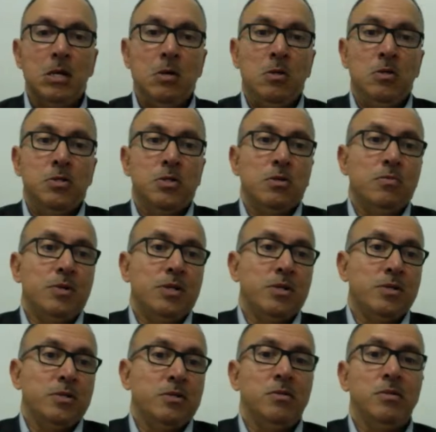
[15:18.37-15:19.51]
Also,
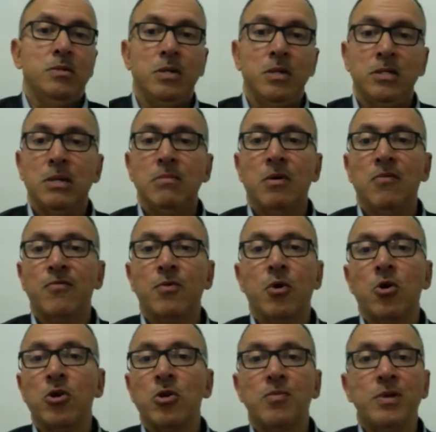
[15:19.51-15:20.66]
because some of
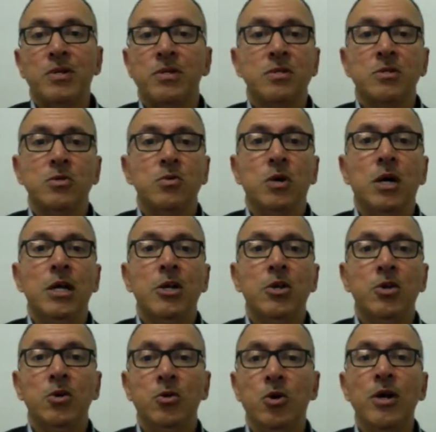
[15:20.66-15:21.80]
occupations you are
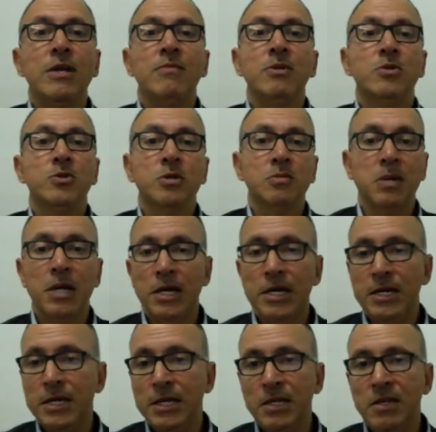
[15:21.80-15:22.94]
not able to apply,
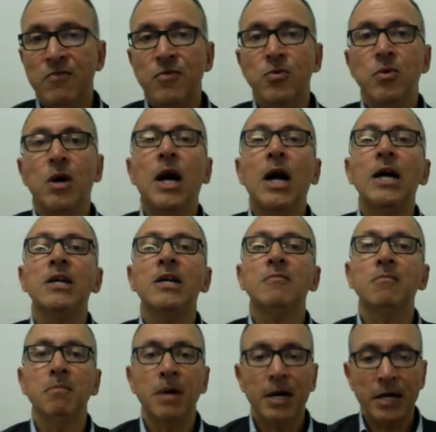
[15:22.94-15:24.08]
and then if you are,
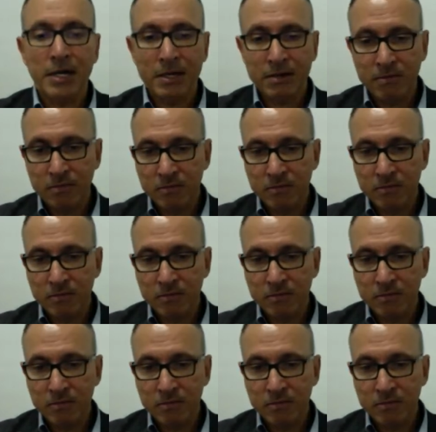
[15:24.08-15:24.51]
by